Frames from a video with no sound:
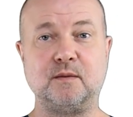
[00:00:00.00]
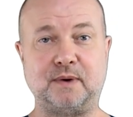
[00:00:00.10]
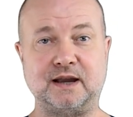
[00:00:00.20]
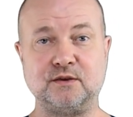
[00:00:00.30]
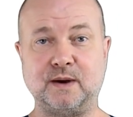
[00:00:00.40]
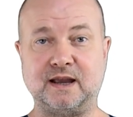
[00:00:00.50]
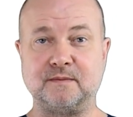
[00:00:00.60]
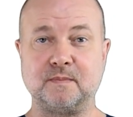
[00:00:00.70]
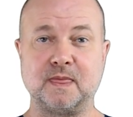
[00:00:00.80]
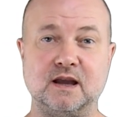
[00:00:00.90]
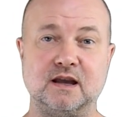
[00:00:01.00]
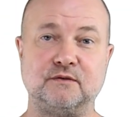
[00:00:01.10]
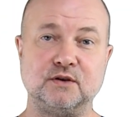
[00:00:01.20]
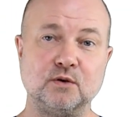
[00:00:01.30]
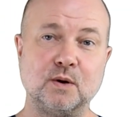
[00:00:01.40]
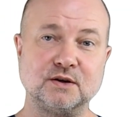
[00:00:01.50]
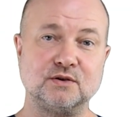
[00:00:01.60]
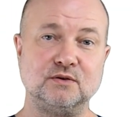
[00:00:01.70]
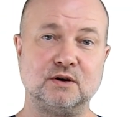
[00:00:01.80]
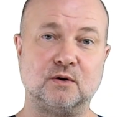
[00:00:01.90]
By the way, if you want
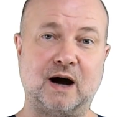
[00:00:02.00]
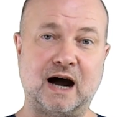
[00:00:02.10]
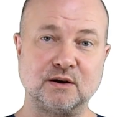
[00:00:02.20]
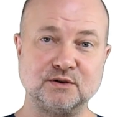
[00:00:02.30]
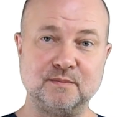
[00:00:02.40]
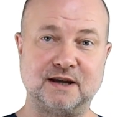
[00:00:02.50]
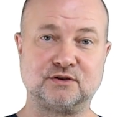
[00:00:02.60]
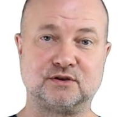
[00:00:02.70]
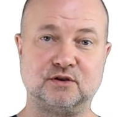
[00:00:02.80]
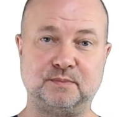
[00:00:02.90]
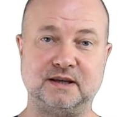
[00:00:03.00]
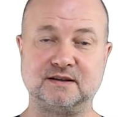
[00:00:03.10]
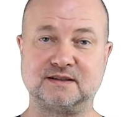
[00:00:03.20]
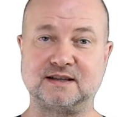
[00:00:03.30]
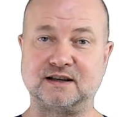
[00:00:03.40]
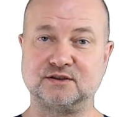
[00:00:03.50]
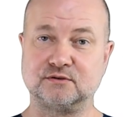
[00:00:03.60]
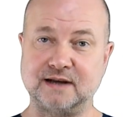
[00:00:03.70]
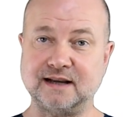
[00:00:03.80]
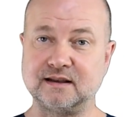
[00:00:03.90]
to know how to measure your penis size
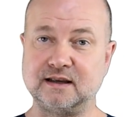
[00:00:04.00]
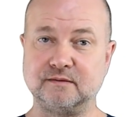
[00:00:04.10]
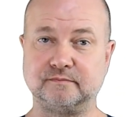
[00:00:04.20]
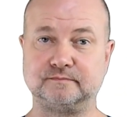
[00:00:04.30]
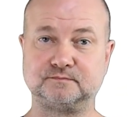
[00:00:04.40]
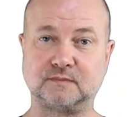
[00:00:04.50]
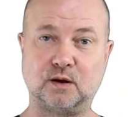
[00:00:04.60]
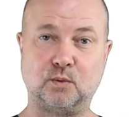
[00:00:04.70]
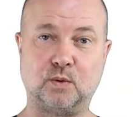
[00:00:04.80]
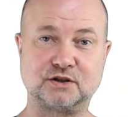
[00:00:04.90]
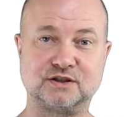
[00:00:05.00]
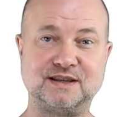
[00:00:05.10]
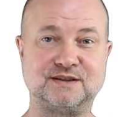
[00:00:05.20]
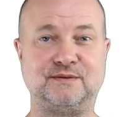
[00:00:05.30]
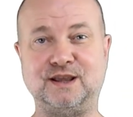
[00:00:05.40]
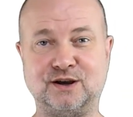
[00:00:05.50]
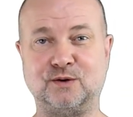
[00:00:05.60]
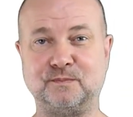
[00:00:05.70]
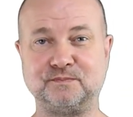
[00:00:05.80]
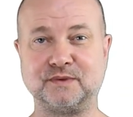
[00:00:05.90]
correctly, watch this
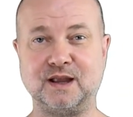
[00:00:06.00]
video.